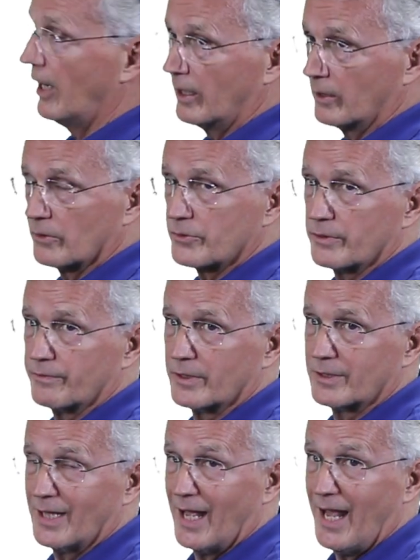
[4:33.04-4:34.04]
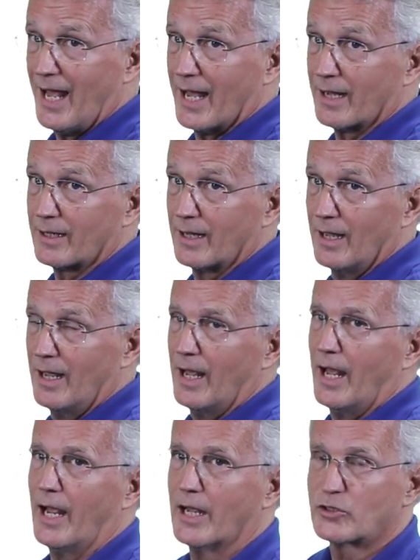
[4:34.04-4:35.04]
angles of attack
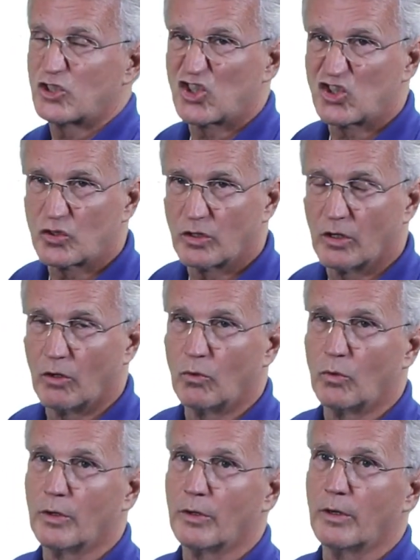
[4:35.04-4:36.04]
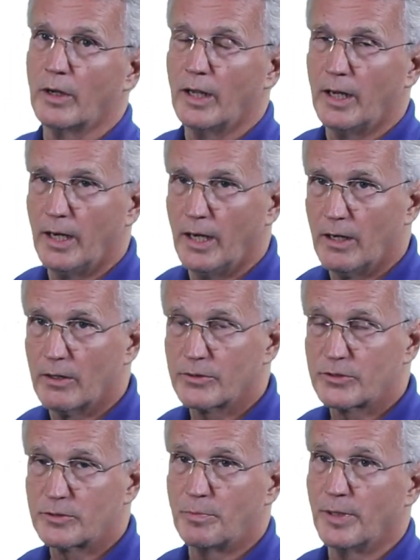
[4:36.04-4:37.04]
at slower
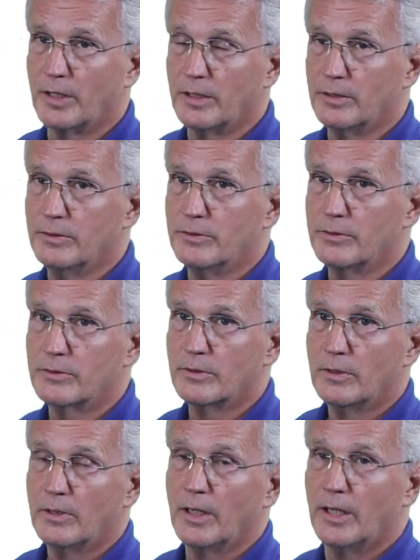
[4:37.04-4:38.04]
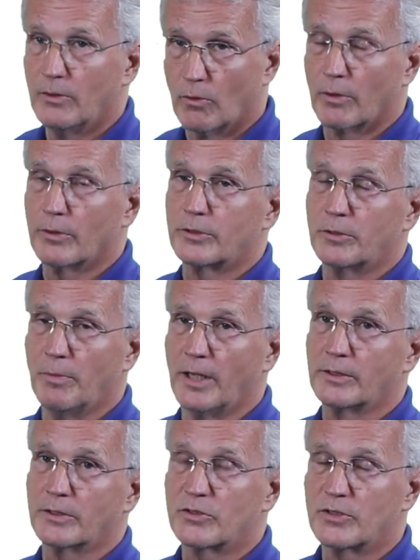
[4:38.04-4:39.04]
air speeds in order to
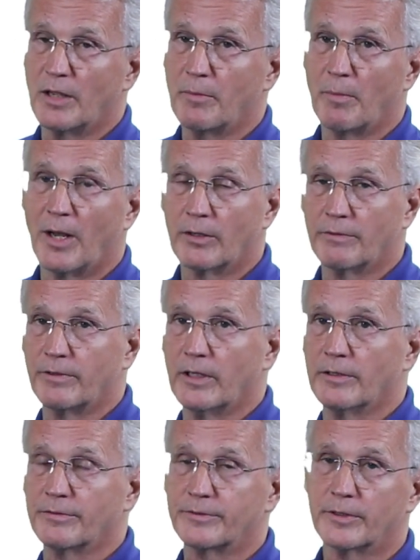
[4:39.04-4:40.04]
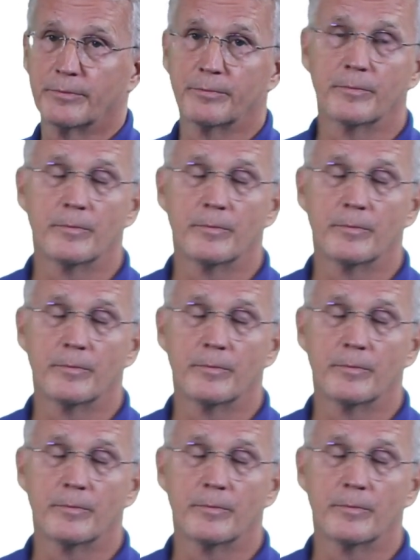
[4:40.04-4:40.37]
make the same amount of lift.